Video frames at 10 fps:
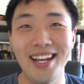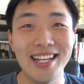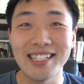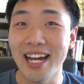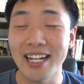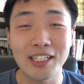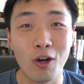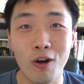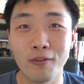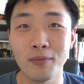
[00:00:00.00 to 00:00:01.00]
It's not as
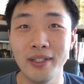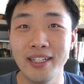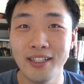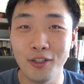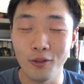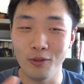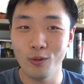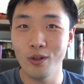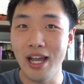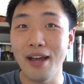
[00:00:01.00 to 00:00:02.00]
hard for me to
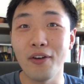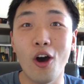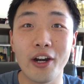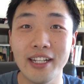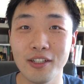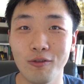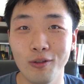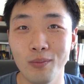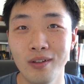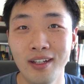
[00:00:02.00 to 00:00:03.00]
have an audience
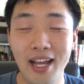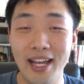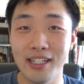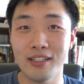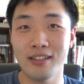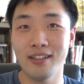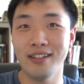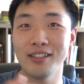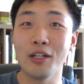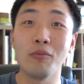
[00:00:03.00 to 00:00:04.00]
group as
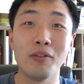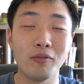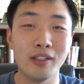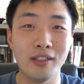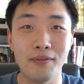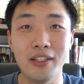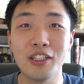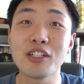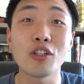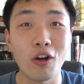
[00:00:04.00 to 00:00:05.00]
someone would if they
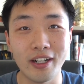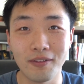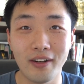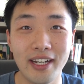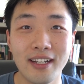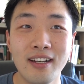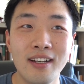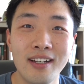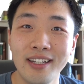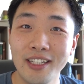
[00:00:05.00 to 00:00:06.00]
just started, right?
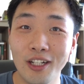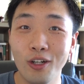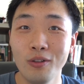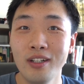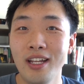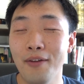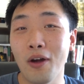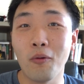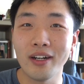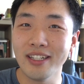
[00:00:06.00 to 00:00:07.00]
If
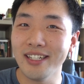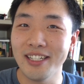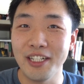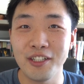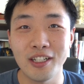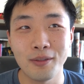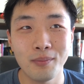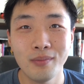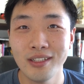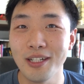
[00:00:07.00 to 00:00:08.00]
I wanted to teach them
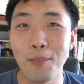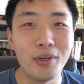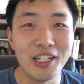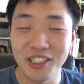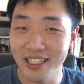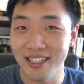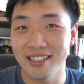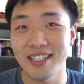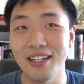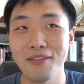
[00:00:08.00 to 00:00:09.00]
some budgeting
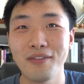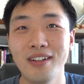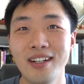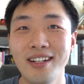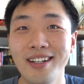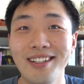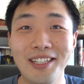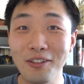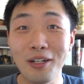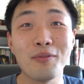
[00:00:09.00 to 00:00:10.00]
stuff,
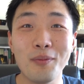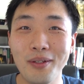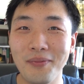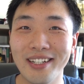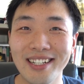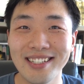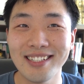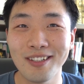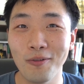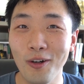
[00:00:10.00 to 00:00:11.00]
they'll come to me
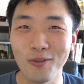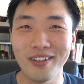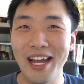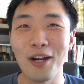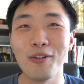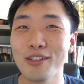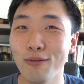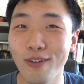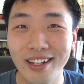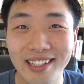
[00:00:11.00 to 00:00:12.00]
because, well, Henry's the
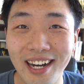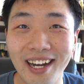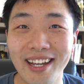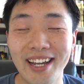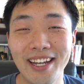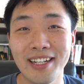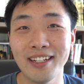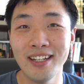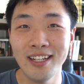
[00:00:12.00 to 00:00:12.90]
fun guy, and